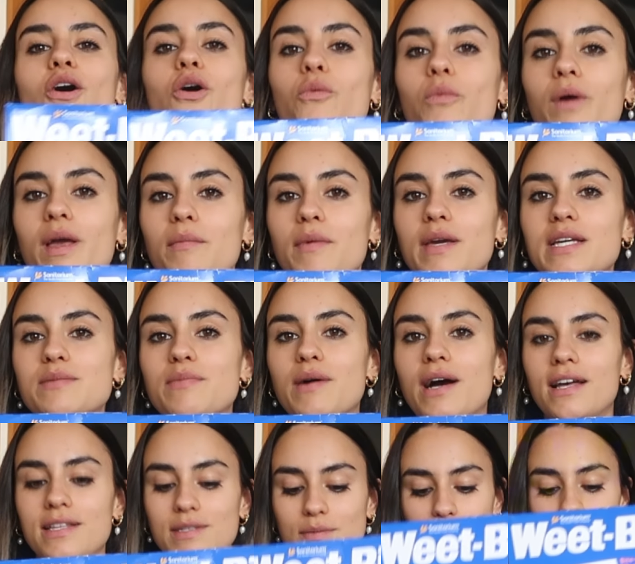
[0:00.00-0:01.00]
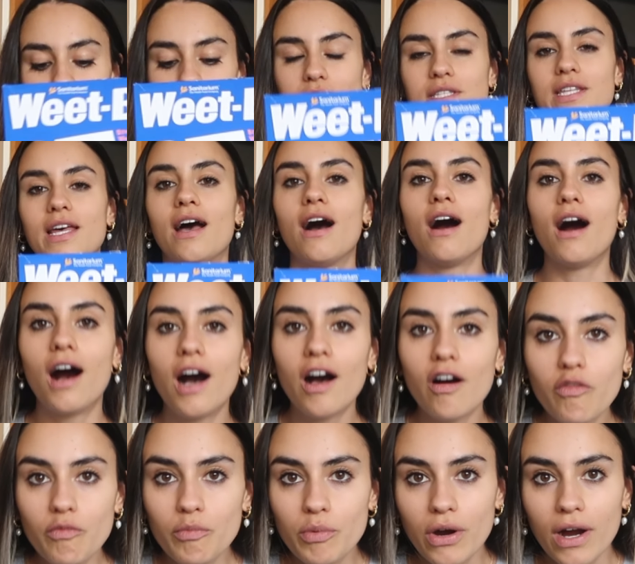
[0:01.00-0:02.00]
got Weet-Bix bites because they're
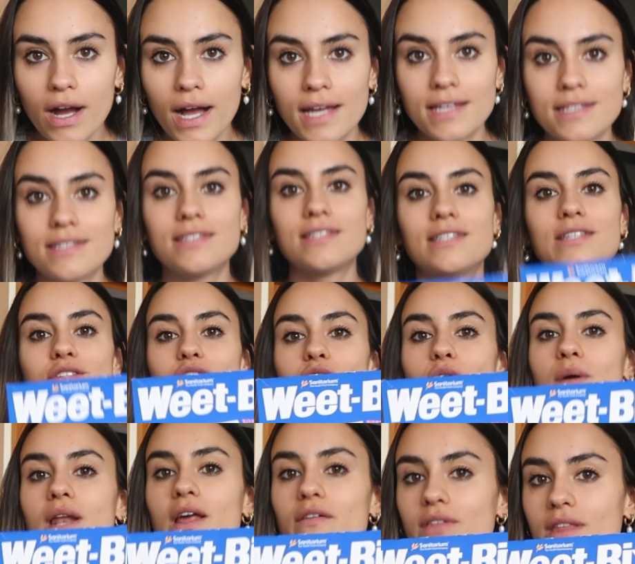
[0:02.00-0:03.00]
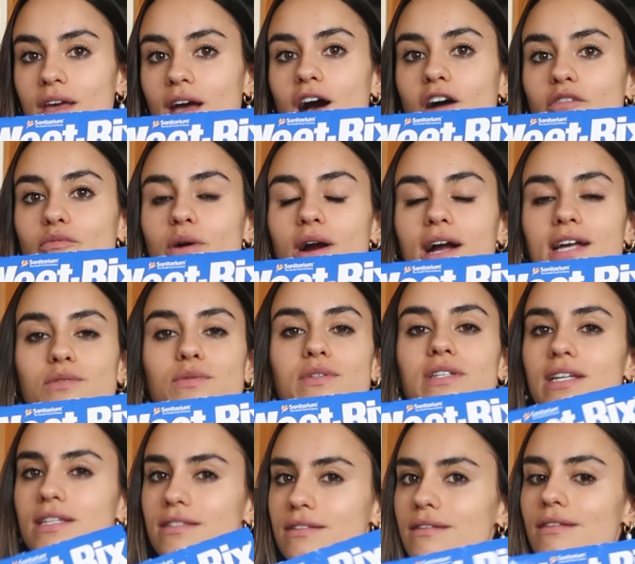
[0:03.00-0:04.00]
half price, so whenever they're half price, which
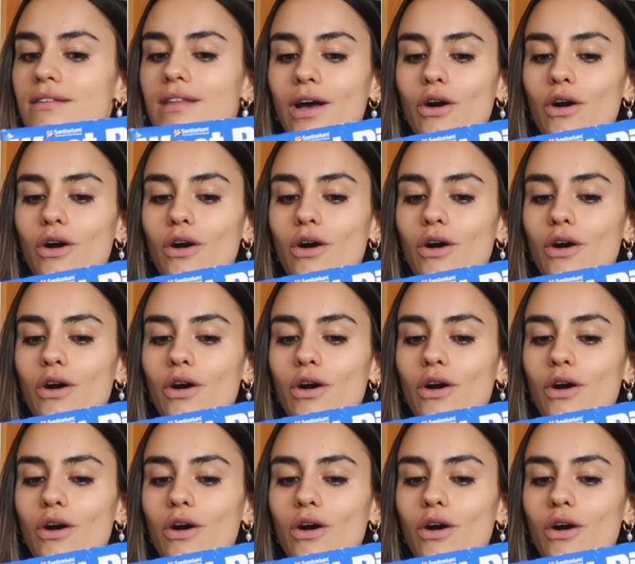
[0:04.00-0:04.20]
isn't